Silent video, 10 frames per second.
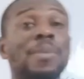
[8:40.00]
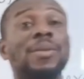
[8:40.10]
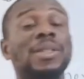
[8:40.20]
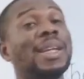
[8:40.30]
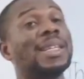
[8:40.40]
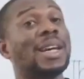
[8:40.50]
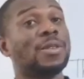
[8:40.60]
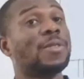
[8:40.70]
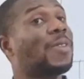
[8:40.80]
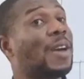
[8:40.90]
about
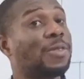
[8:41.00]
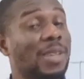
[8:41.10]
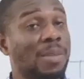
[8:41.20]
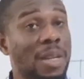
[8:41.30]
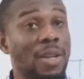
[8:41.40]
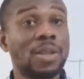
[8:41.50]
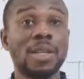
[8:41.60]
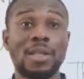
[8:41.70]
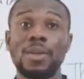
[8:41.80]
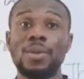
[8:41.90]
3,500 million
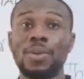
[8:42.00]
years ago,